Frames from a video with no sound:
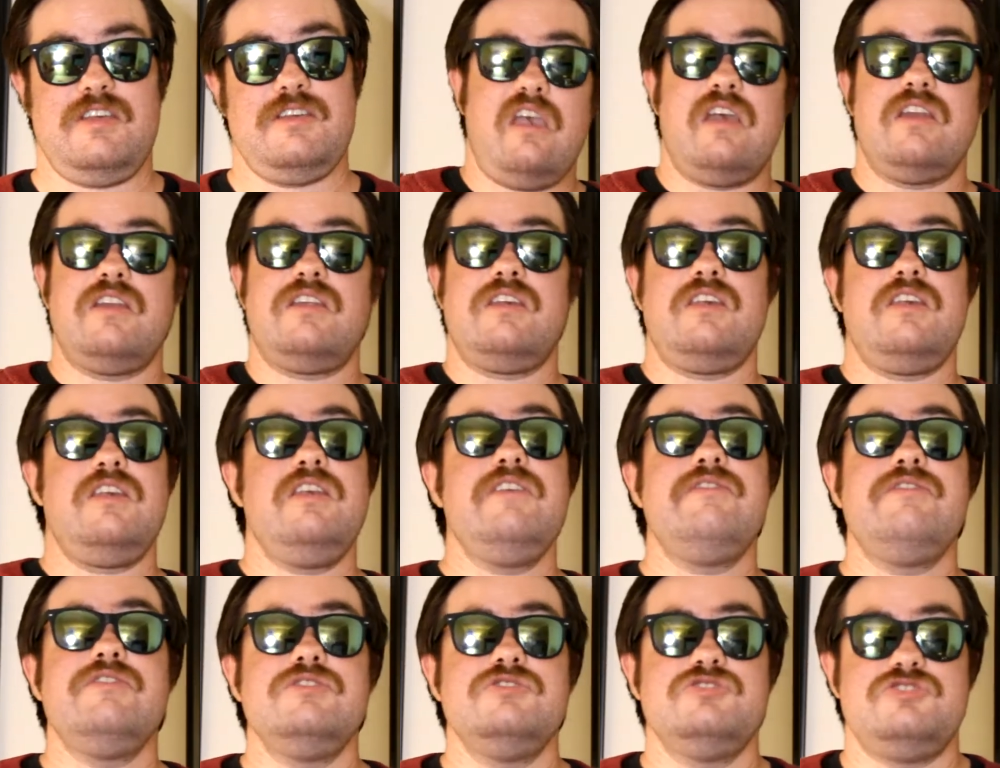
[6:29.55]
And
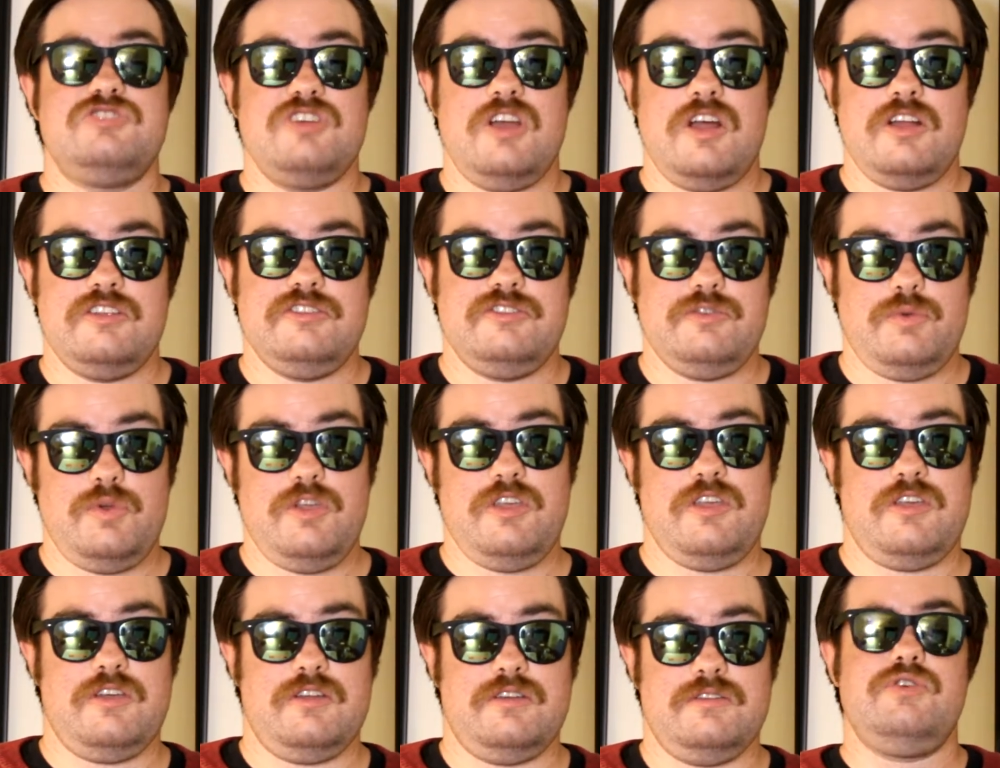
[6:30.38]
even John
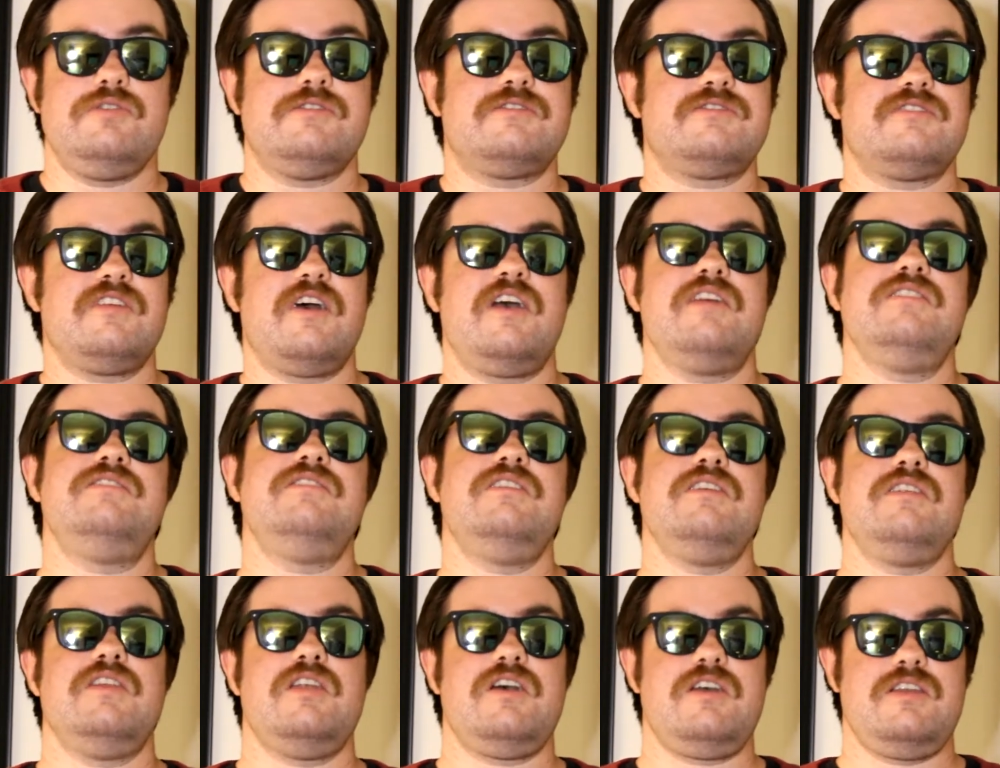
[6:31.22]
Dwiegen, whose
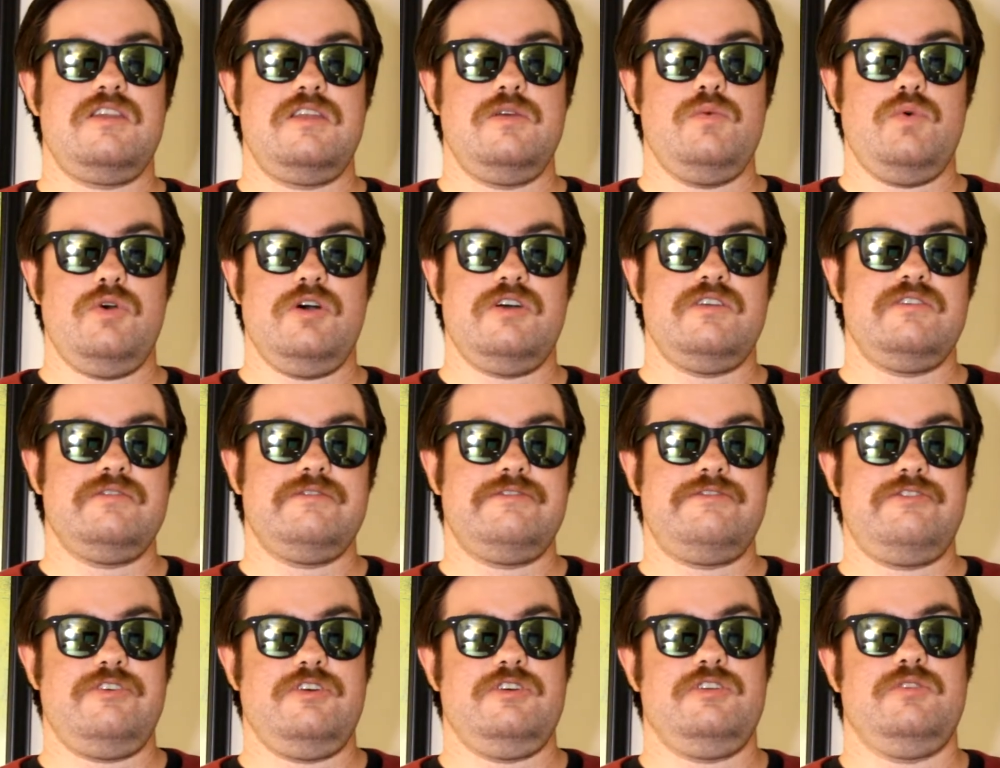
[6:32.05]
1991
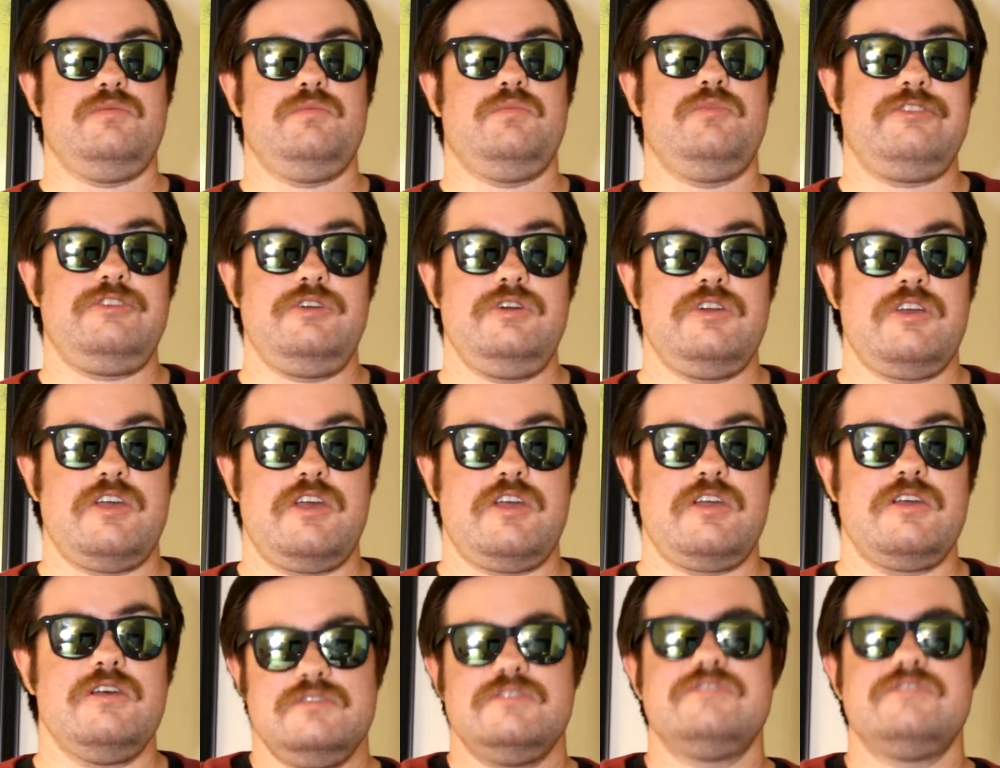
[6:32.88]
film Flirting,